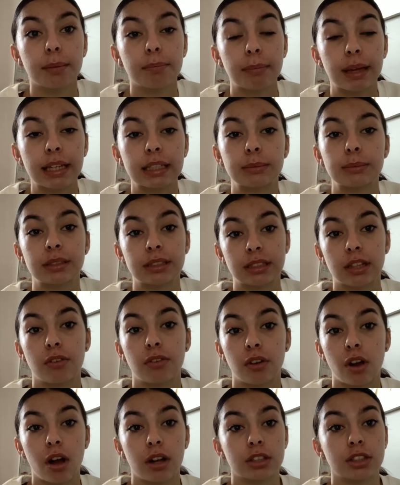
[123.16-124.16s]
makes me
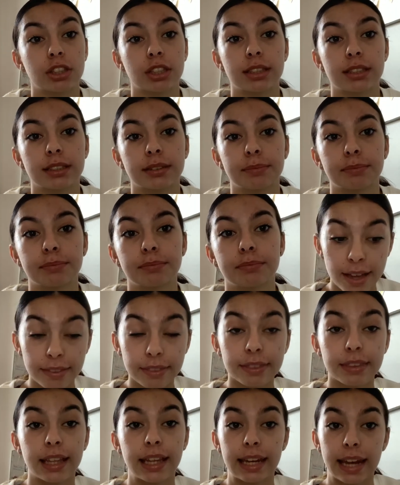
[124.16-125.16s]
self-conscious.
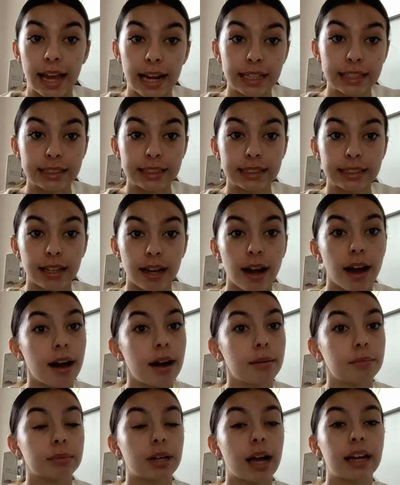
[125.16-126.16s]
And the next
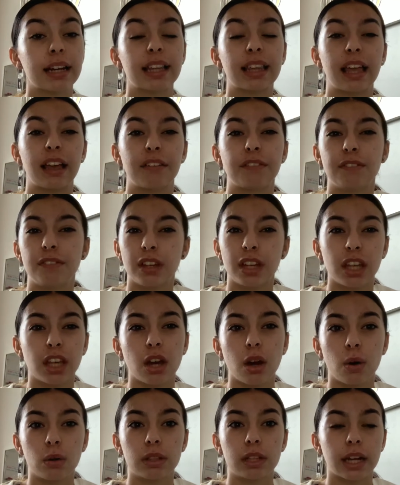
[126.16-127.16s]
kind of like
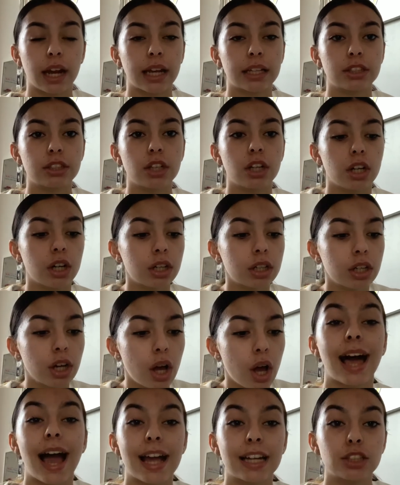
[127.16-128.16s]
video that I took,
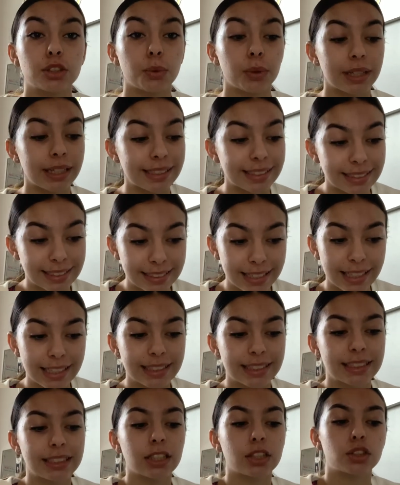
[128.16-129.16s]
July
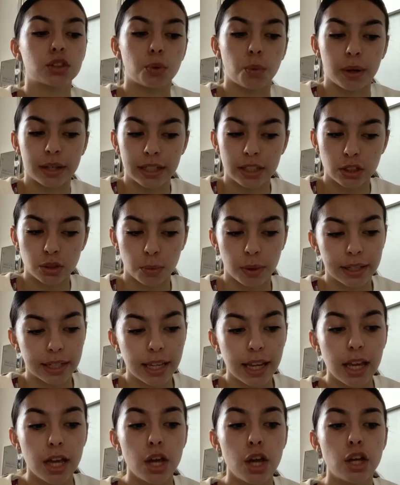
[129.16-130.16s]
26th,
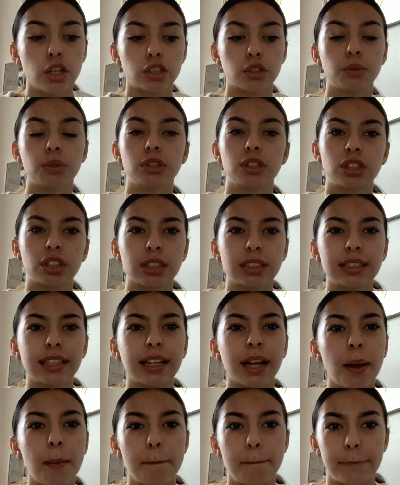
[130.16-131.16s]
2020. So it's just
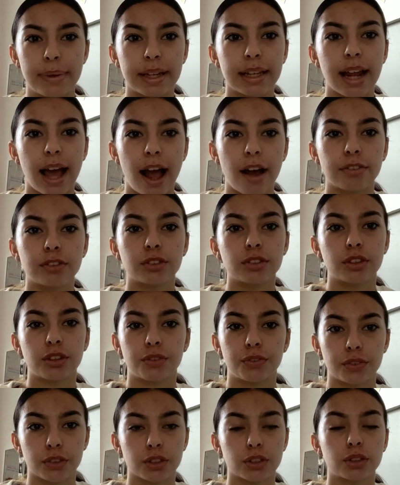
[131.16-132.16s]
like a bit after the
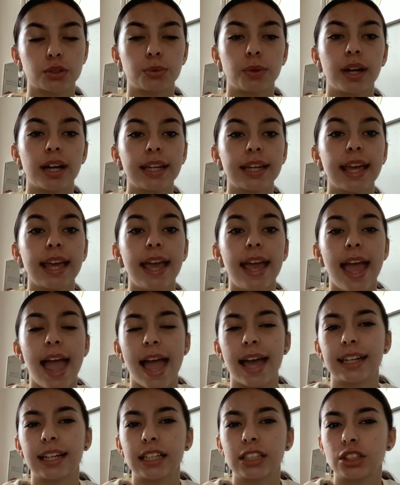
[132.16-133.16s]
first one.
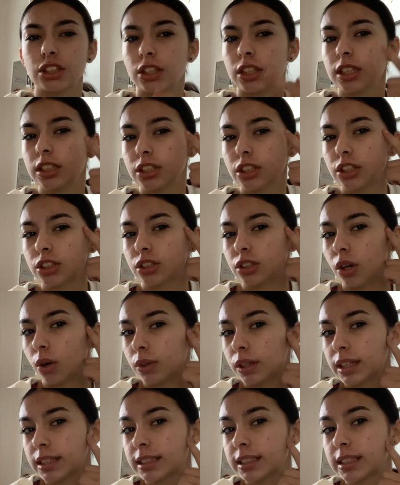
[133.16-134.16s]
And I started to
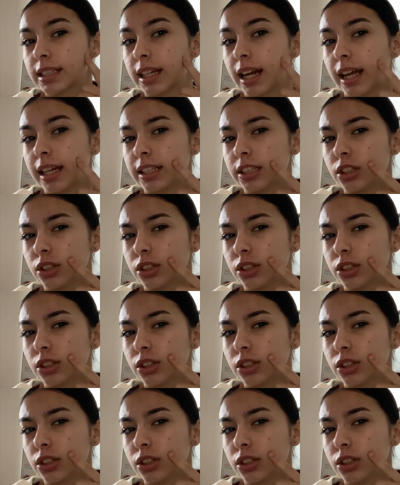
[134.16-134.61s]
notice that I